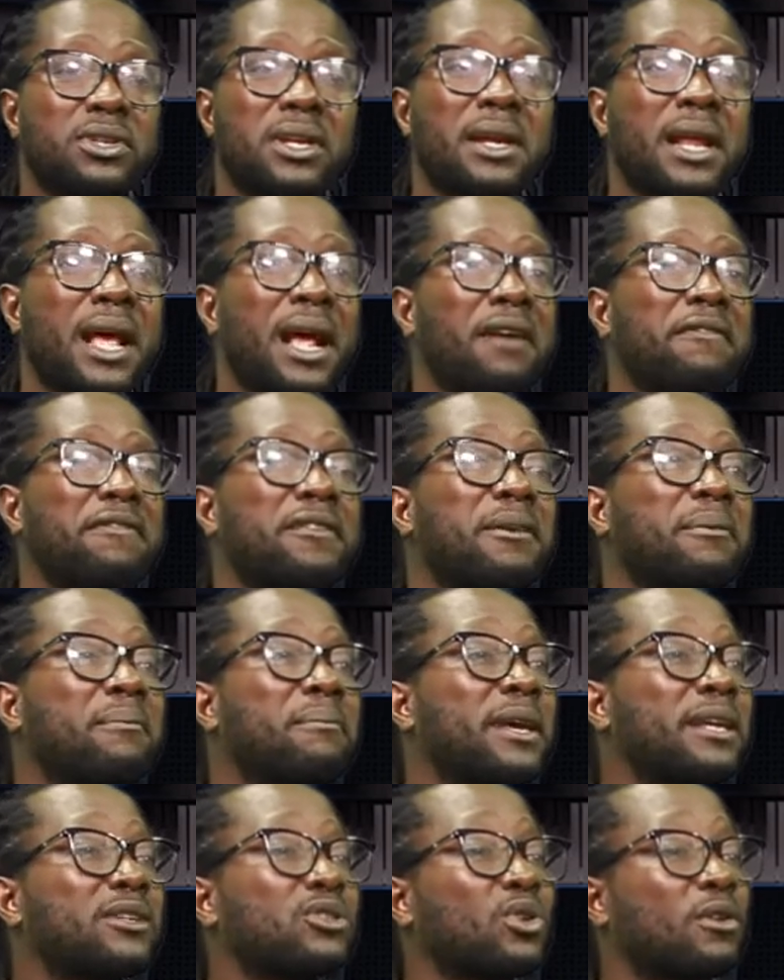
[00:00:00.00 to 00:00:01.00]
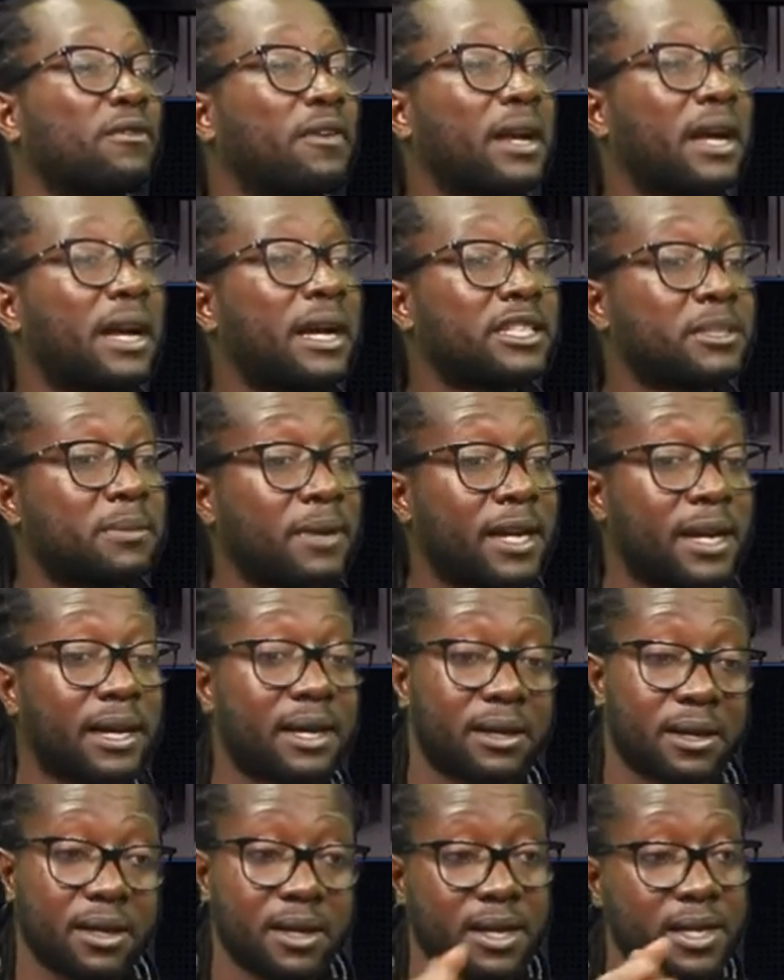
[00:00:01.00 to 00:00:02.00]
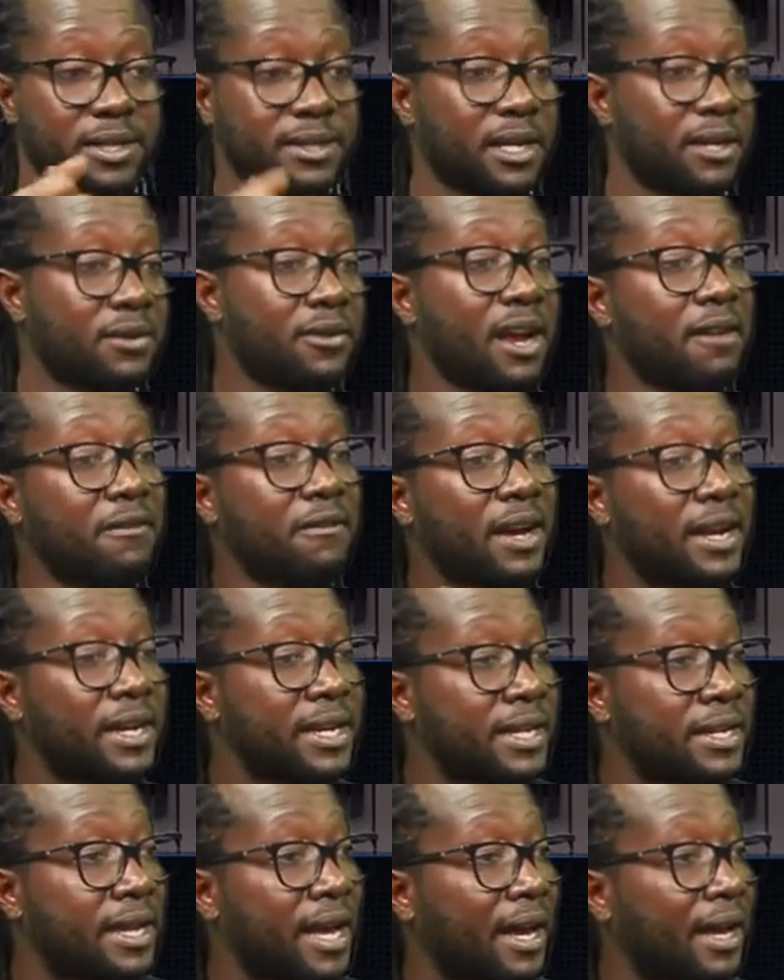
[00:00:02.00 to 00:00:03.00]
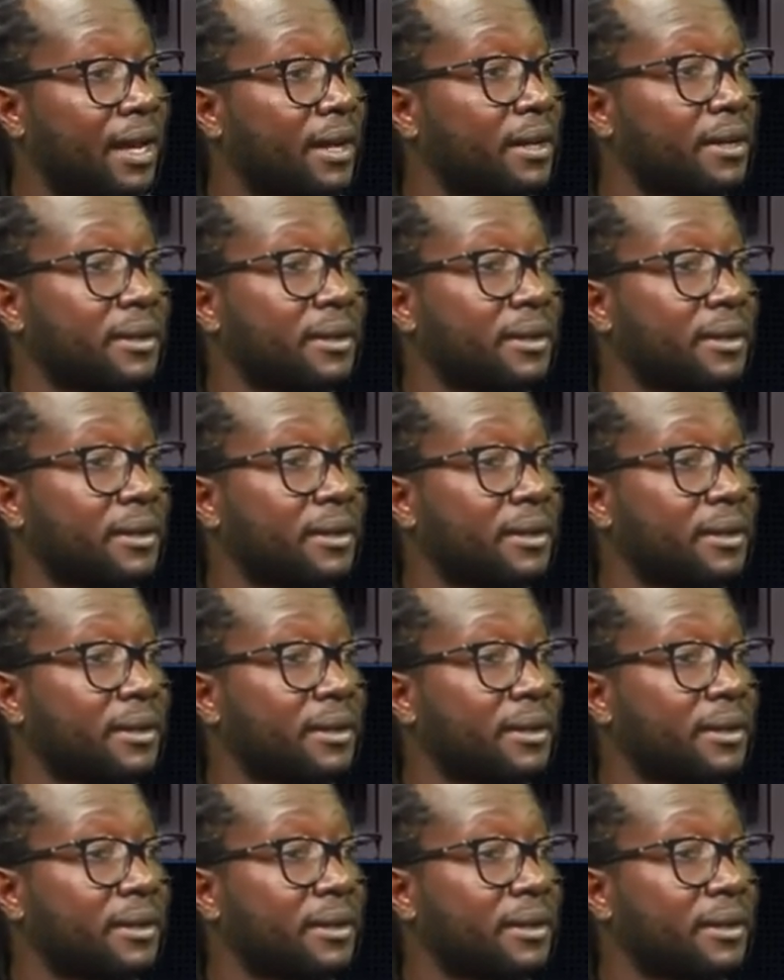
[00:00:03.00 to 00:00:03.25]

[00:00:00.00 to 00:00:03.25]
can have the best of cars, but say driver Ninja,